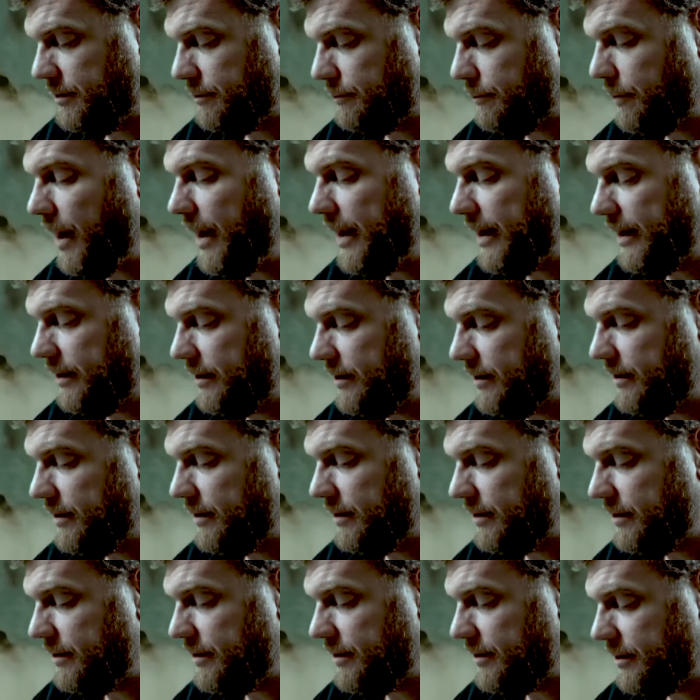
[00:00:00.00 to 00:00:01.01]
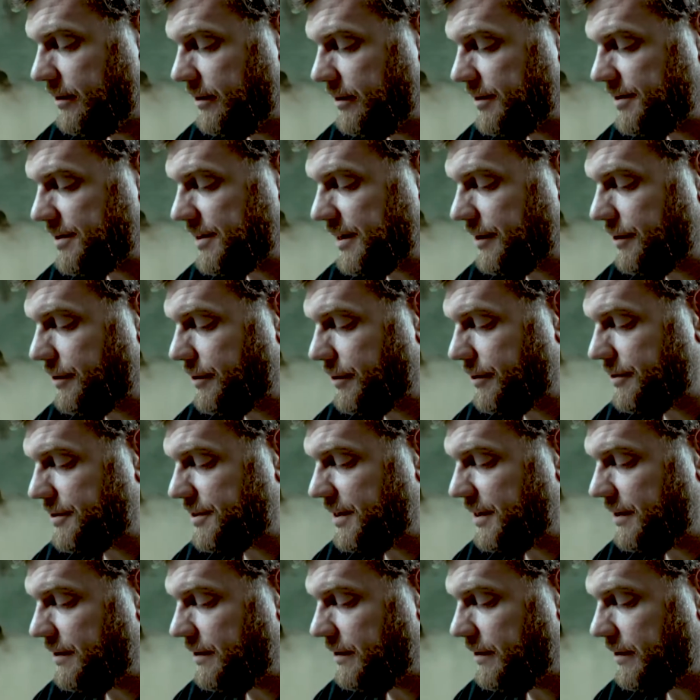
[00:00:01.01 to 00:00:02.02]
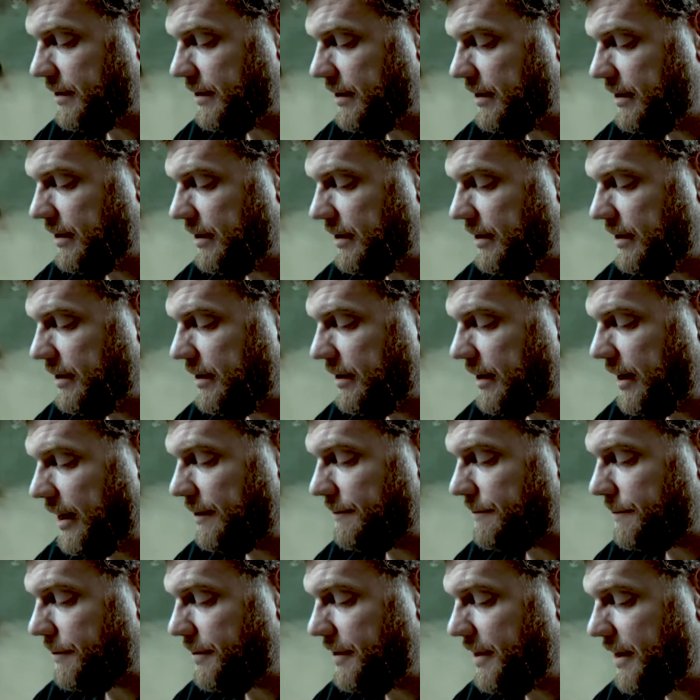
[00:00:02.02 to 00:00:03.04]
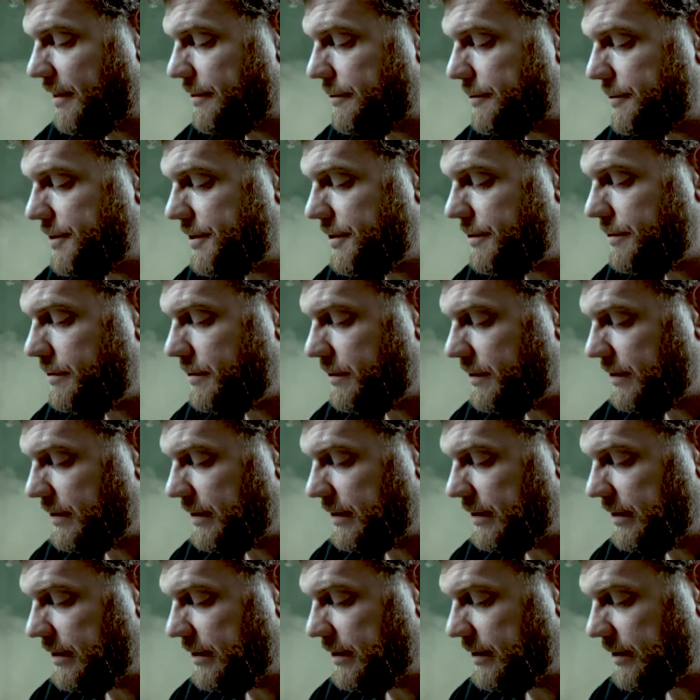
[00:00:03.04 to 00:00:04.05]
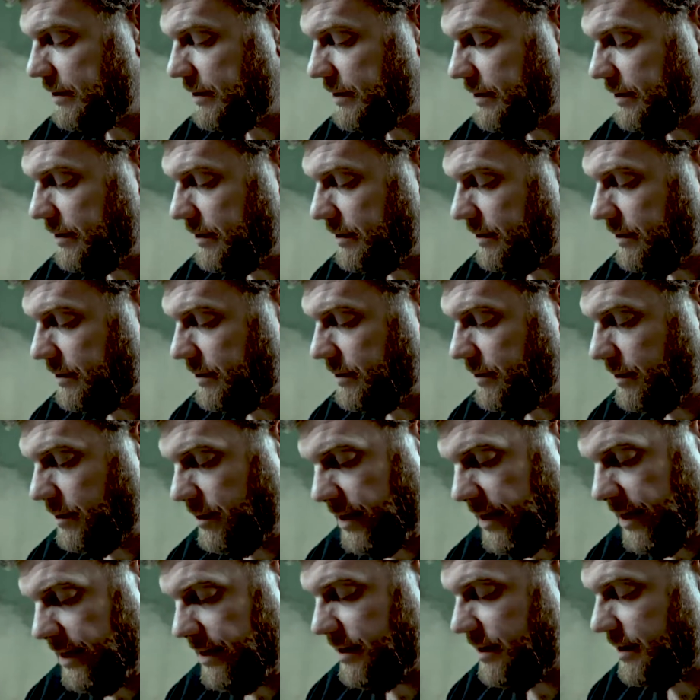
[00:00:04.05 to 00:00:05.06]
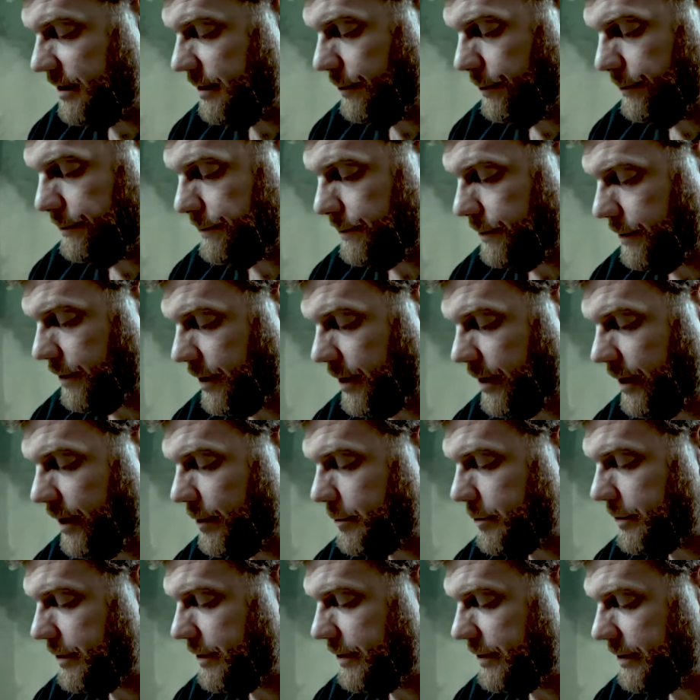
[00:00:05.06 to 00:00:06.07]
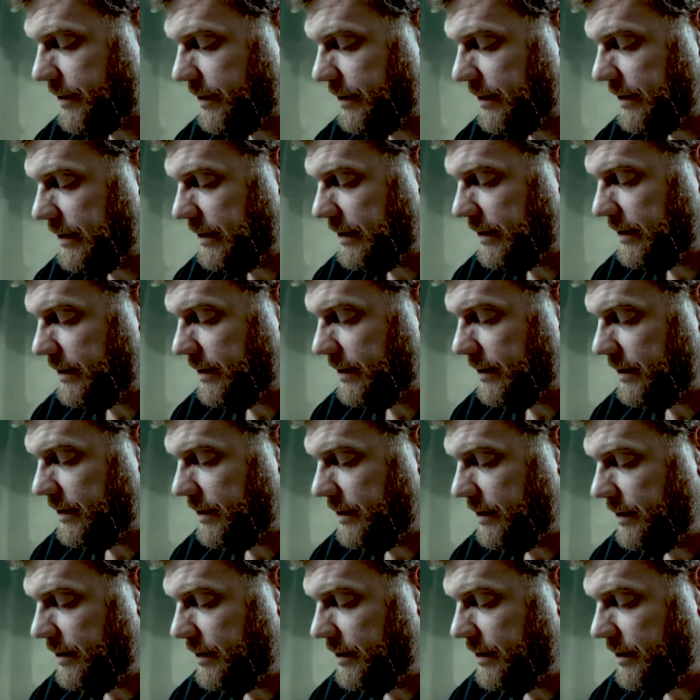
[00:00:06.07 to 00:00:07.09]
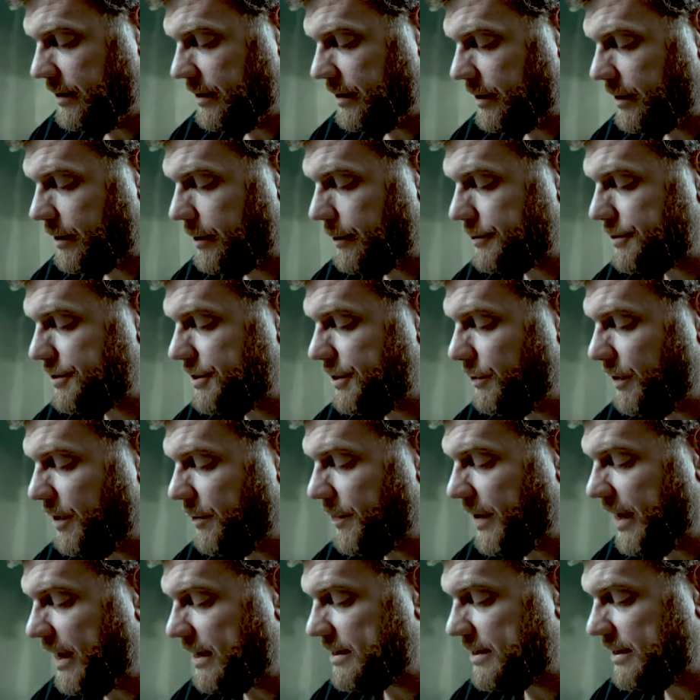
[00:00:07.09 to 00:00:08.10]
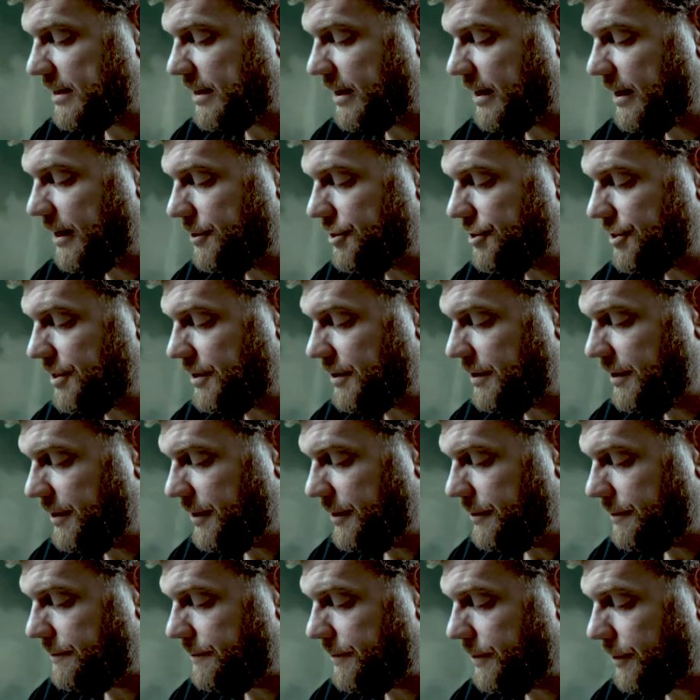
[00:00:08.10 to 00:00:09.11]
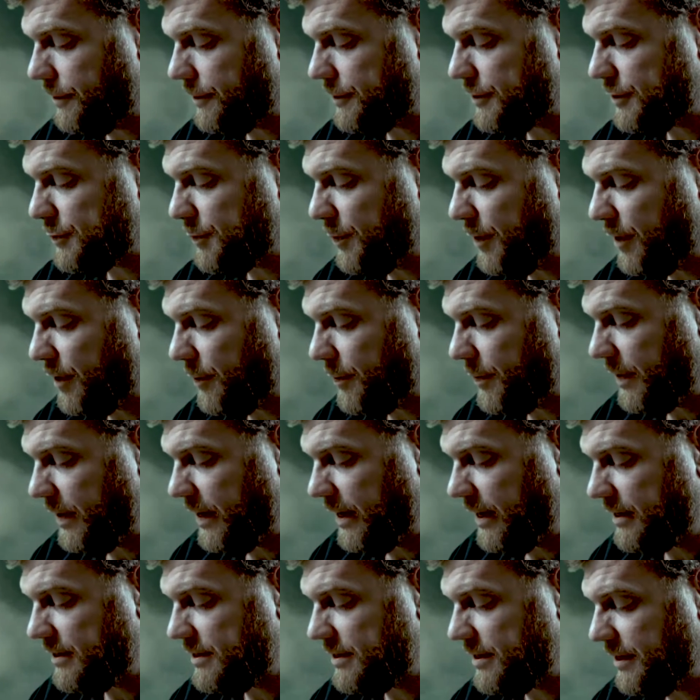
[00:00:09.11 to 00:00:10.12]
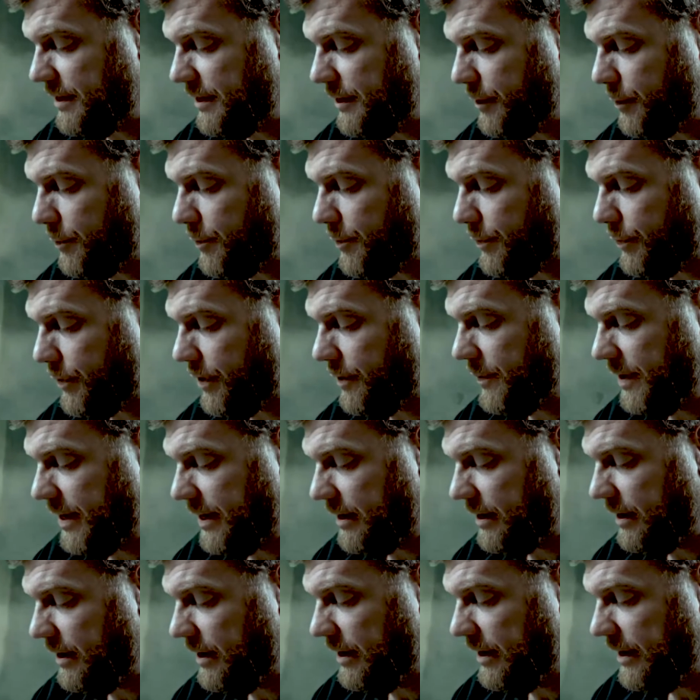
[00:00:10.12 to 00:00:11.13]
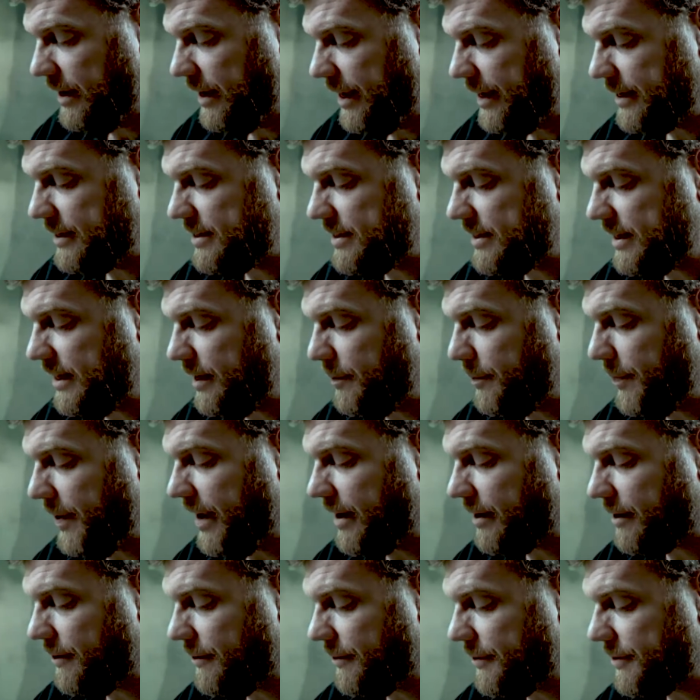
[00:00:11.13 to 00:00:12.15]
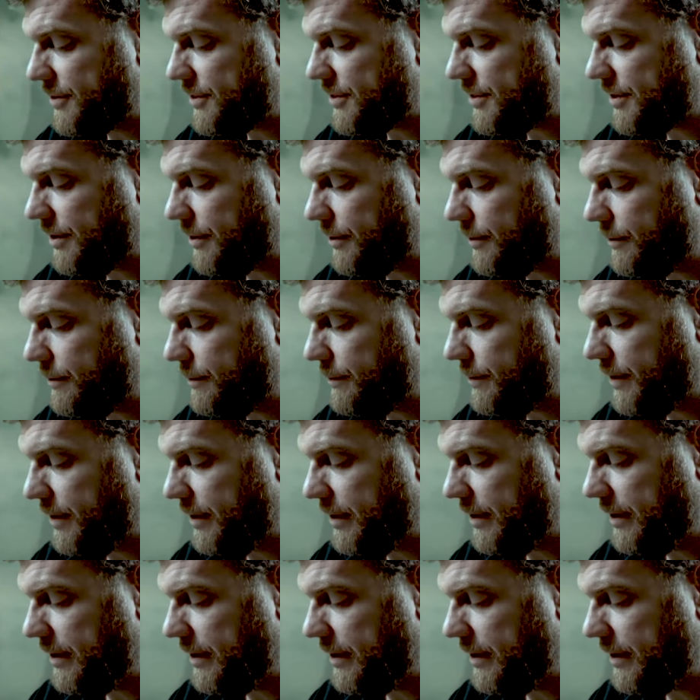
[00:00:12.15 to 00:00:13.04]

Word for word: "Right," said Kirsty. "And for the other two?" "They'd kill for a cup." Kirsty went back to the kitchen, filled a small pan to near brimming, and set it back on the stove.